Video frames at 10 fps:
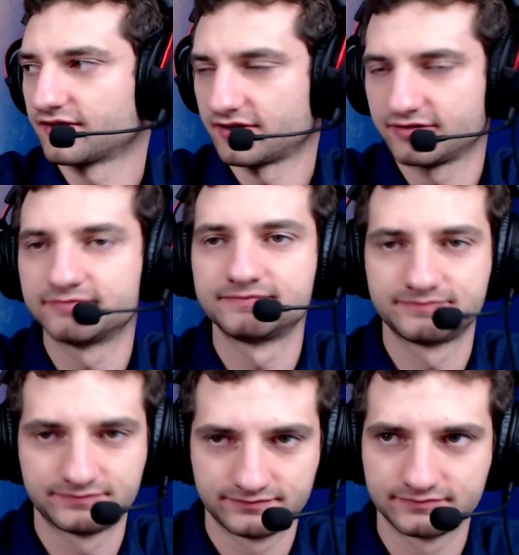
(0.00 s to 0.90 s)

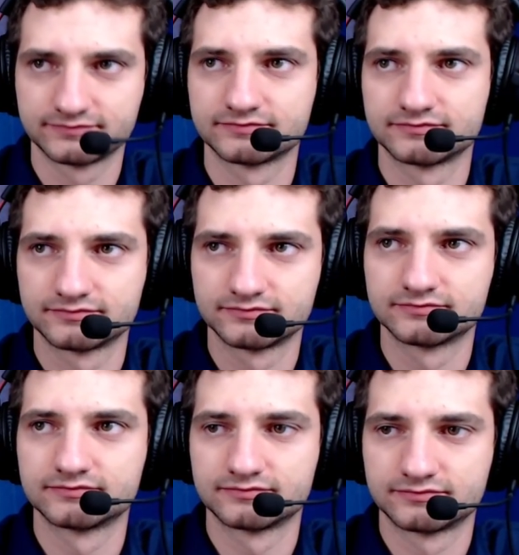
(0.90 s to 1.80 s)

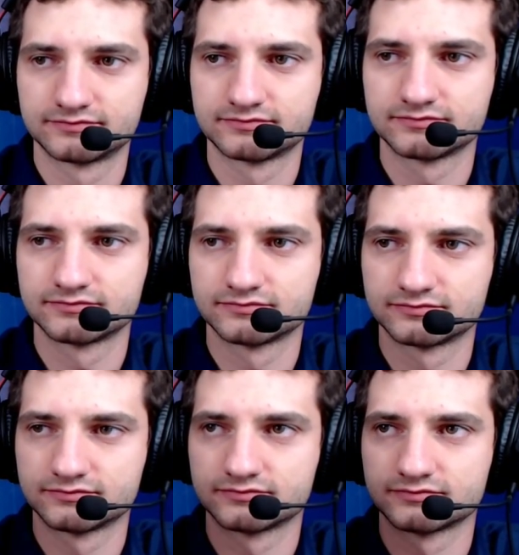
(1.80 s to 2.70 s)

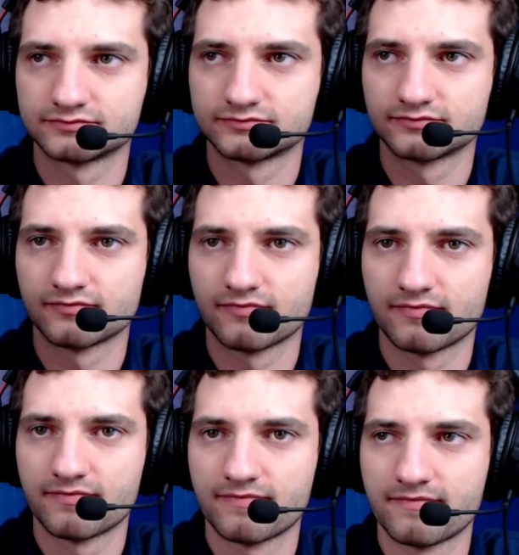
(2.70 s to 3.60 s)

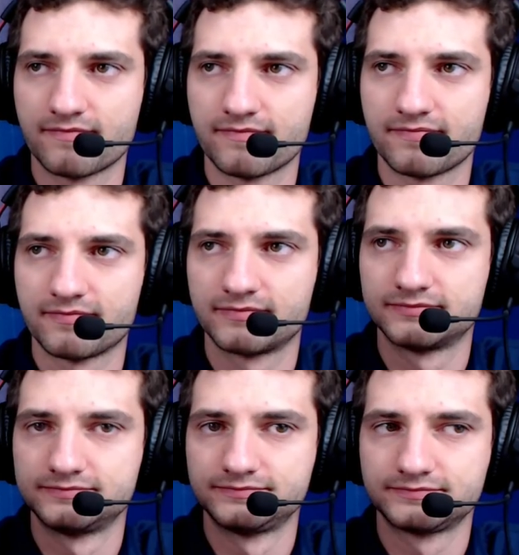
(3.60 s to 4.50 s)

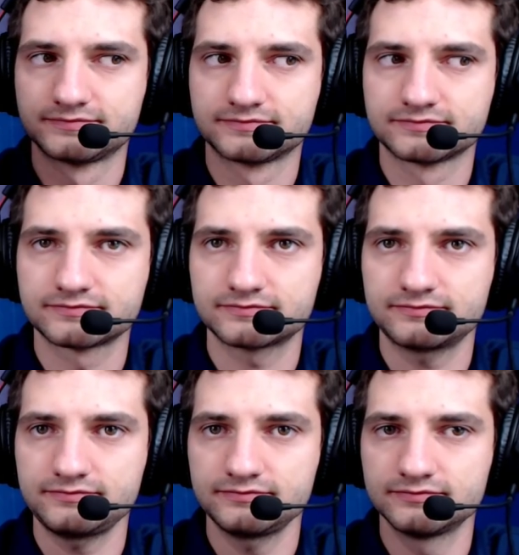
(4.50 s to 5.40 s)

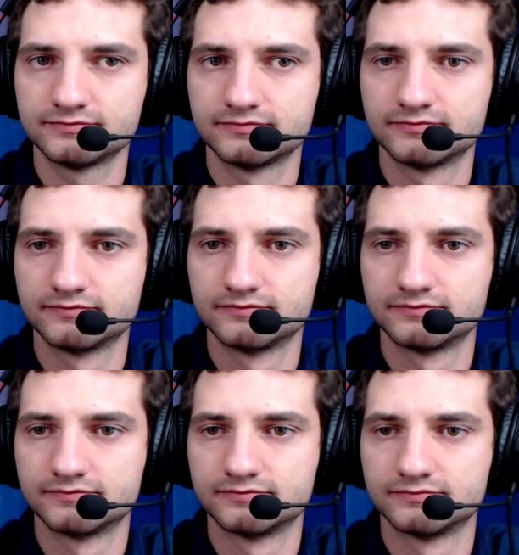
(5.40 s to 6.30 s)

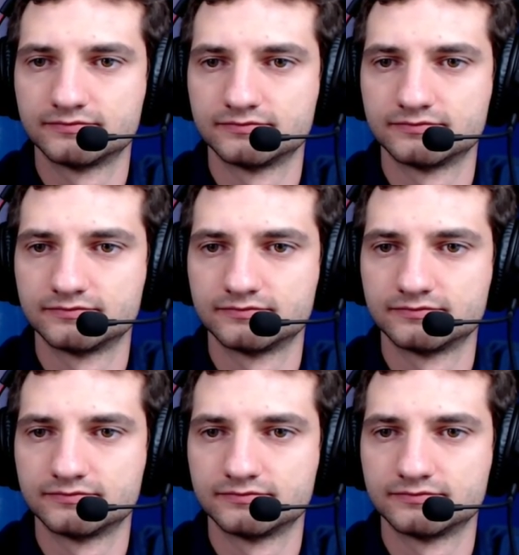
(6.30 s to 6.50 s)
[no speech]